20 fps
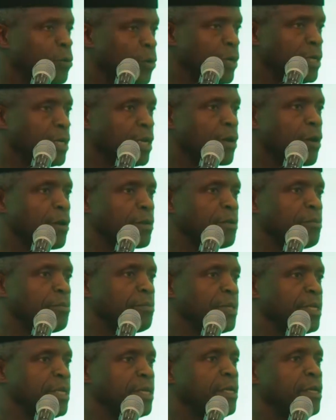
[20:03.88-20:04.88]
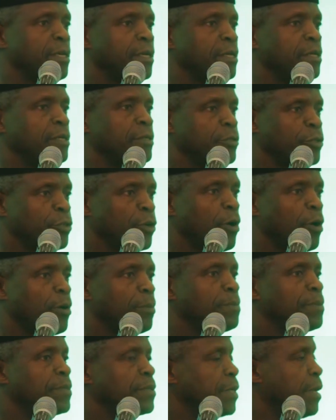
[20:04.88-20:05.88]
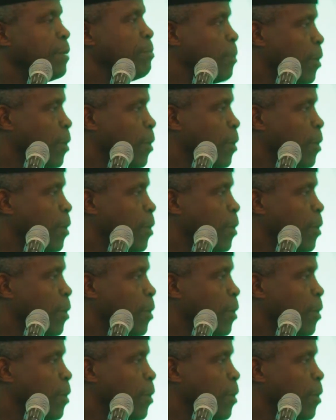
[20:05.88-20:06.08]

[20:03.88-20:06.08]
growing economy, jobs,